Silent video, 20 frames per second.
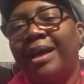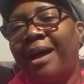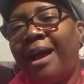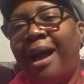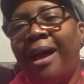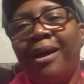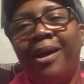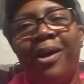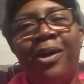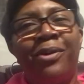
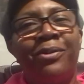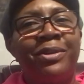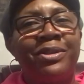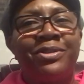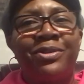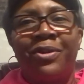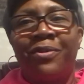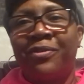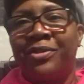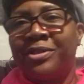I always
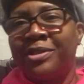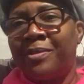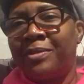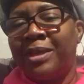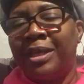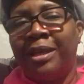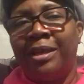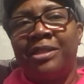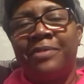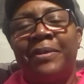go for
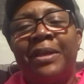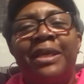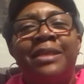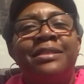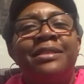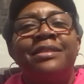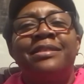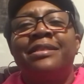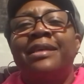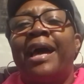something else because
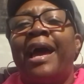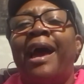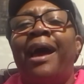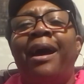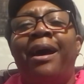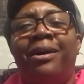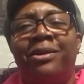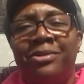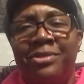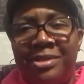it's the
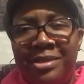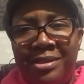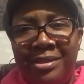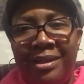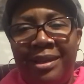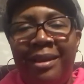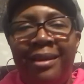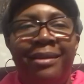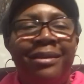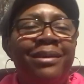house.
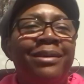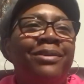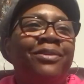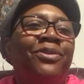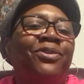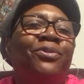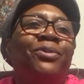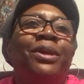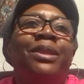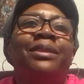It
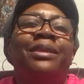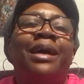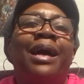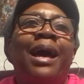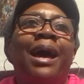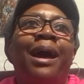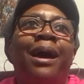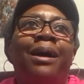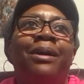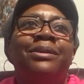is when
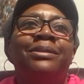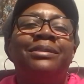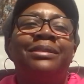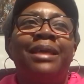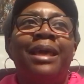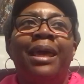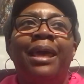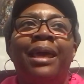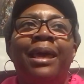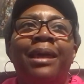the house.
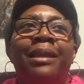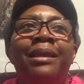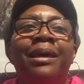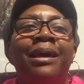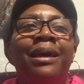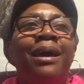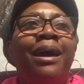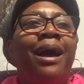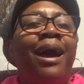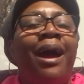And
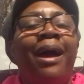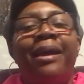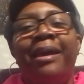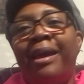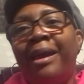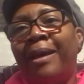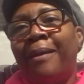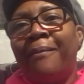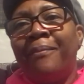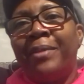I
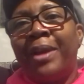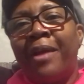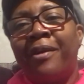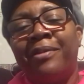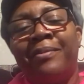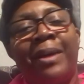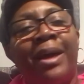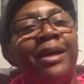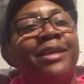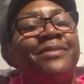am
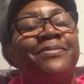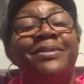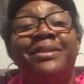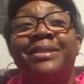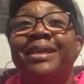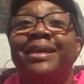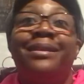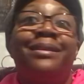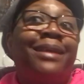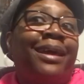married. My husband
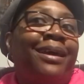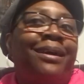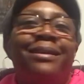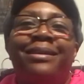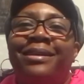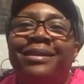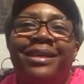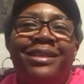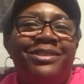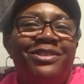doesn't like all
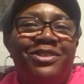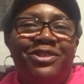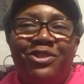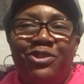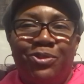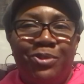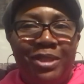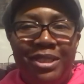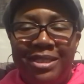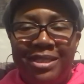of that
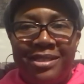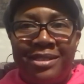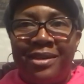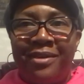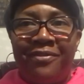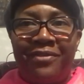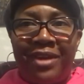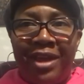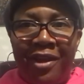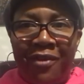sweet
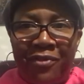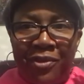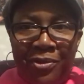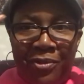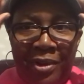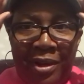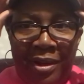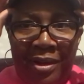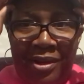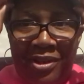stuff
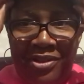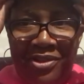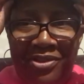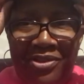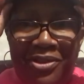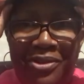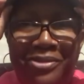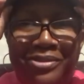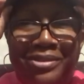everywhere, you know.